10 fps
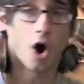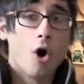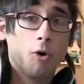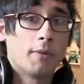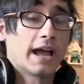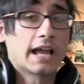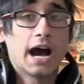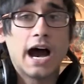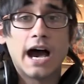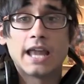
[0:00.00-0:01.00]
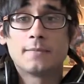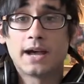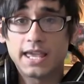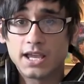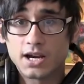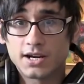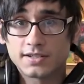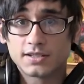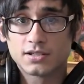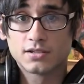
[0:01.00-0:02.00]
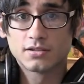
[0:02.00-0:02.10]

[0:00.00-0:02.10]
oh my god, my ears.